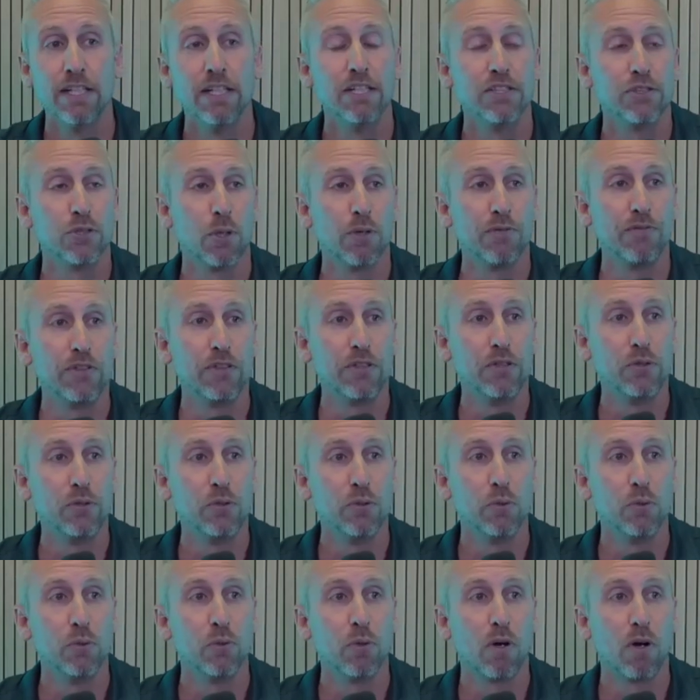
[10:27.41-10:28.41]
So if
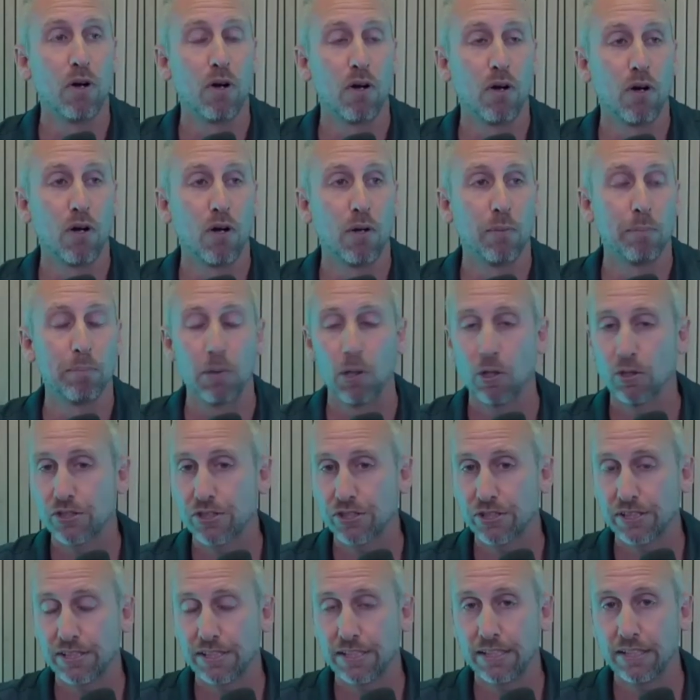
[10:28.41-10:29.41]
you are
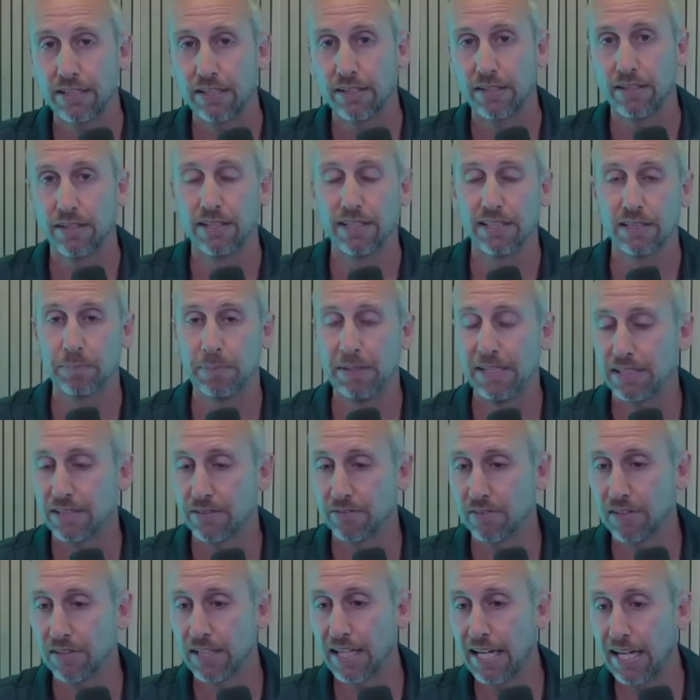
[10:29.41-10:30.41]
purchasing this piece
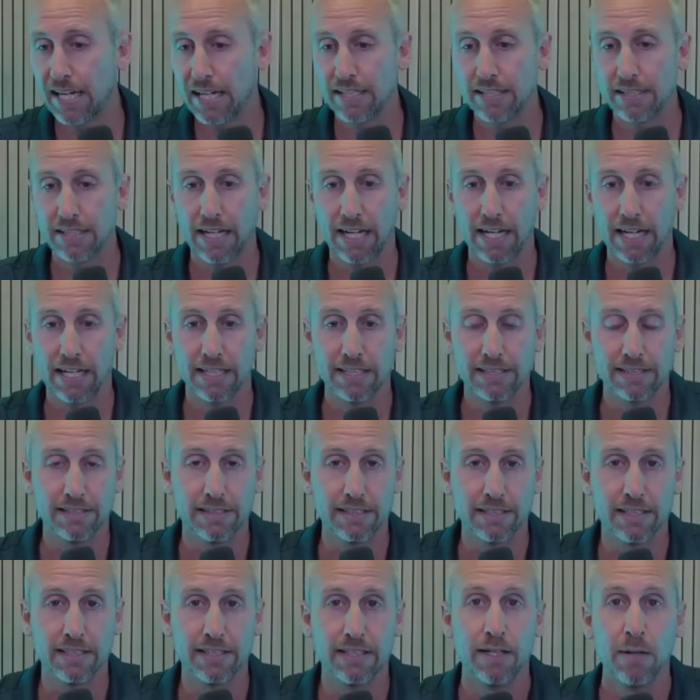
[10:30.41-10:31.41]
of land and it's
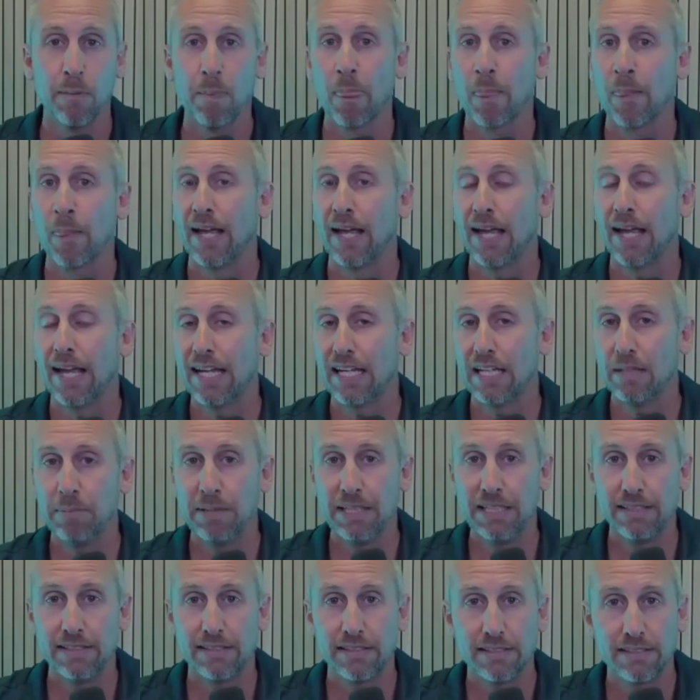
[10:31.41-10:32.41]
in
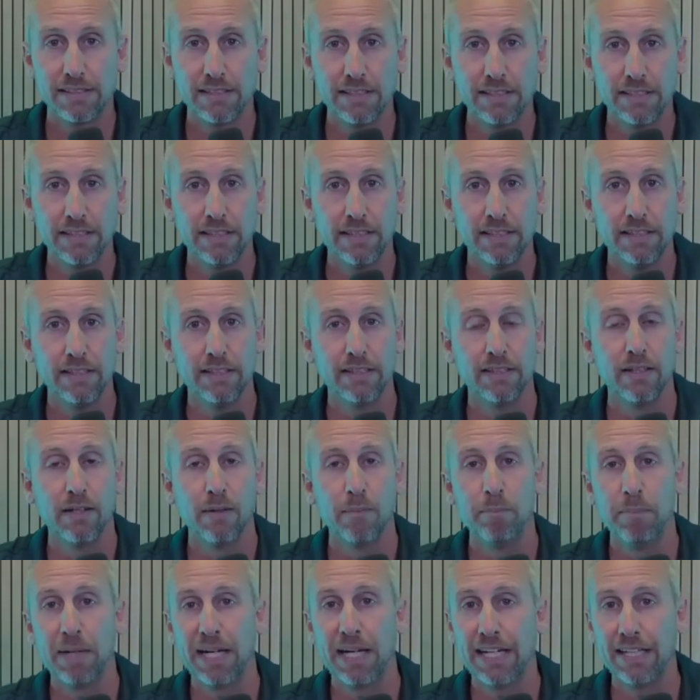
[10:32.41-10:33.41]
ABC
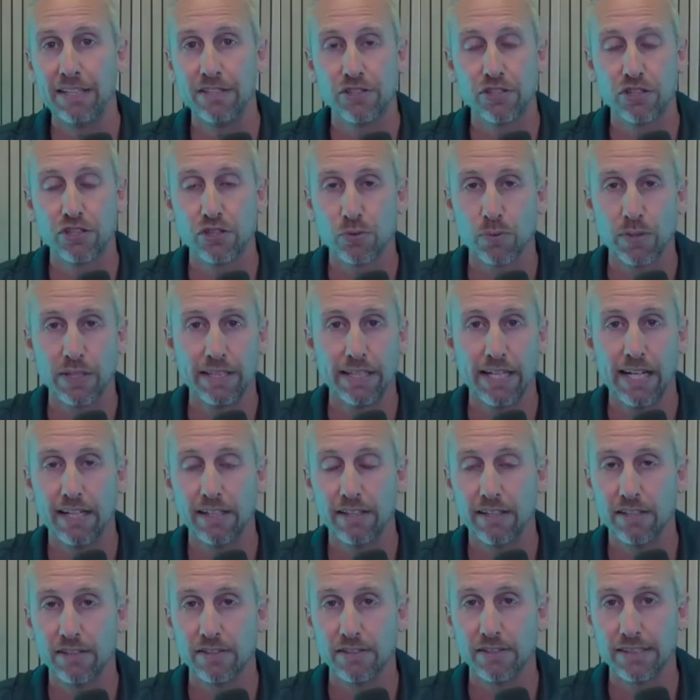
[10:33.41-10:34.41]
Main Street
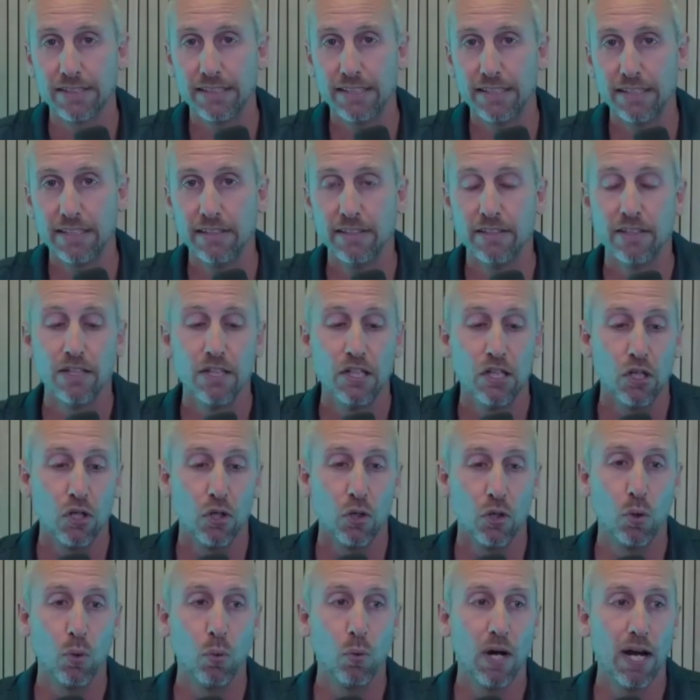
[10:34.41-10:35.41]
LLC,
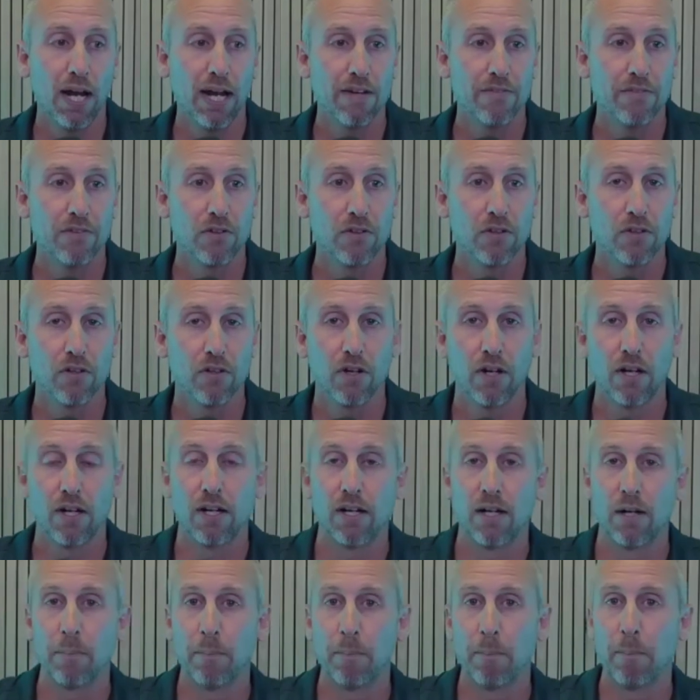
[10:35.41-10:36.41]
whoever
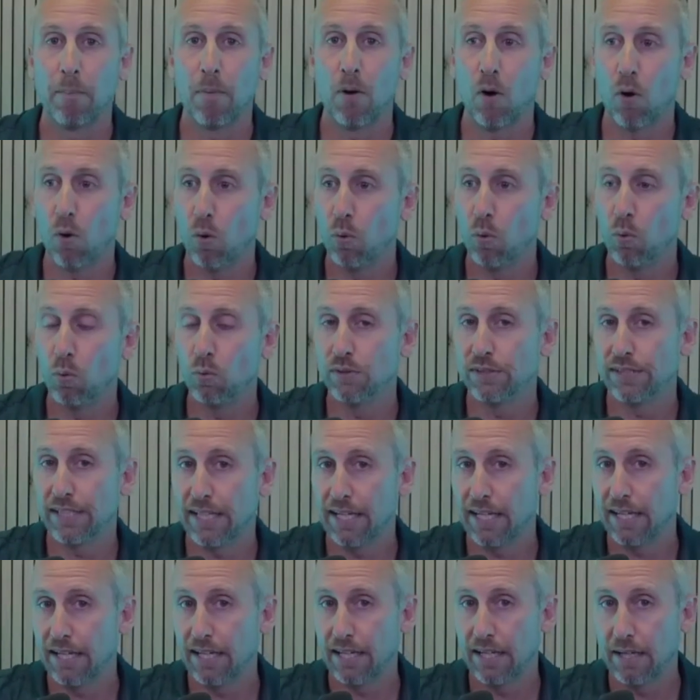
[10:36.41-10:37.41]
owns
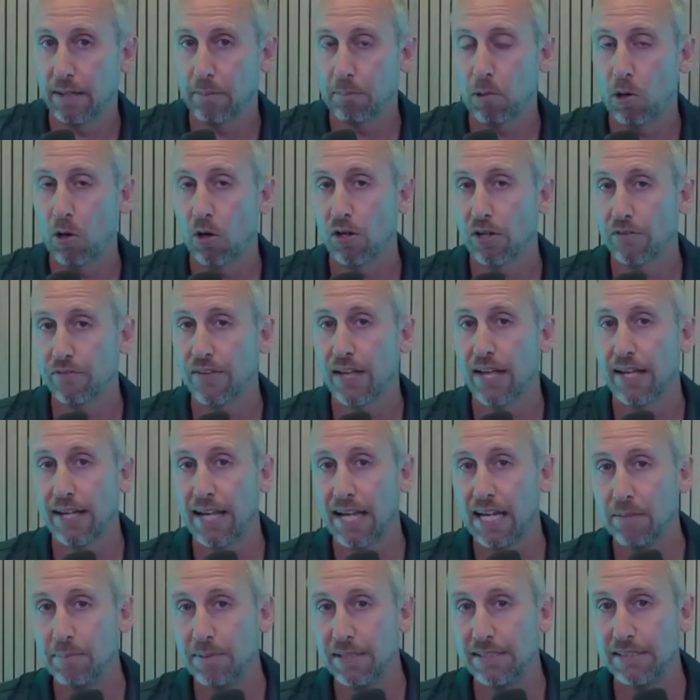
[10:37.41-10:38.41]
part of that
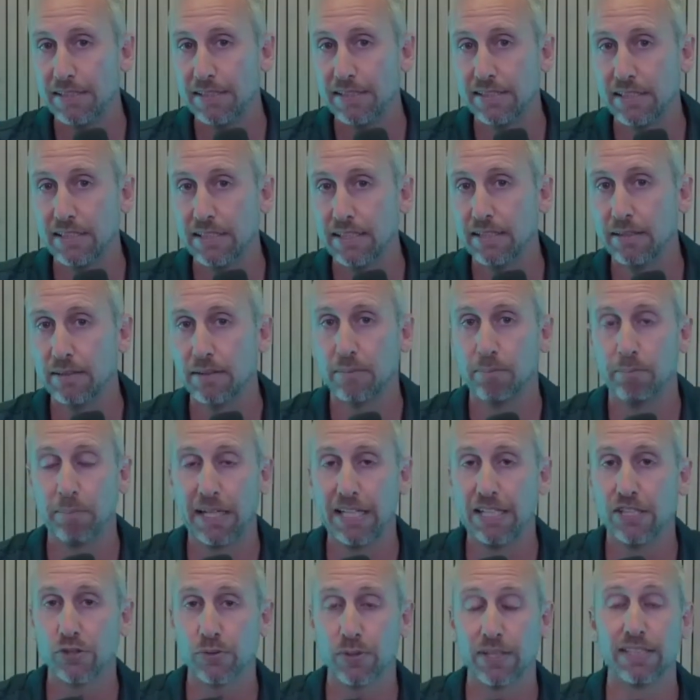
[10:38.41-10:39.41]
ABC
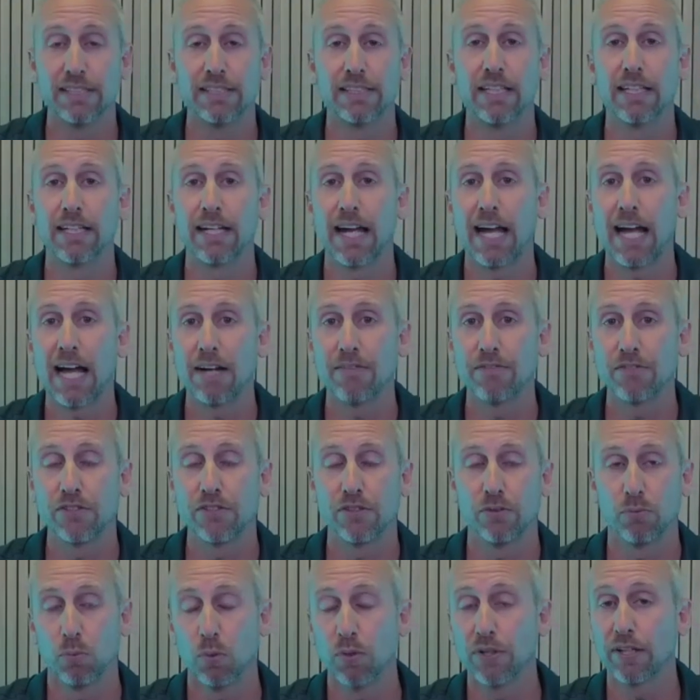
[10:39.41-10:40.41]
Main Street is going to have
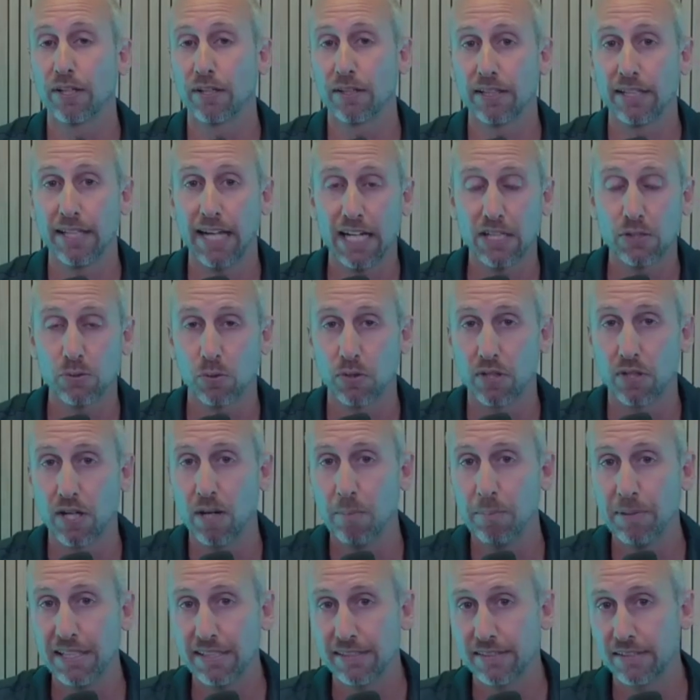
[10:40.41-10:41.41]
to, well, the actual
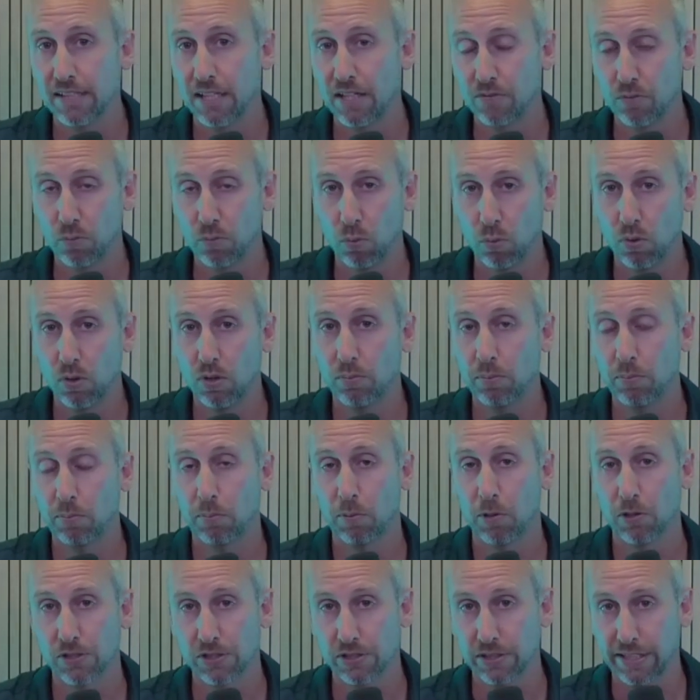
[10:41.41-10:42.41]
company itself will
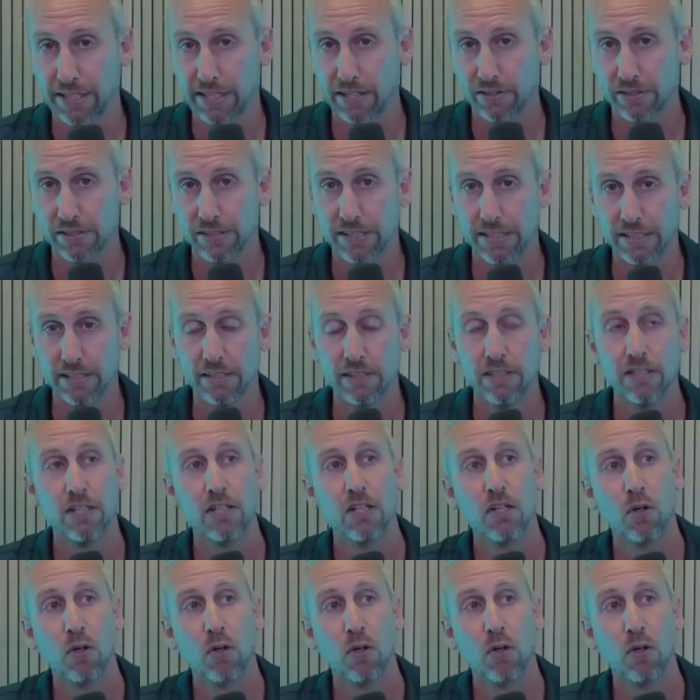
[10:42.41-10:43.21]
personally guarantee.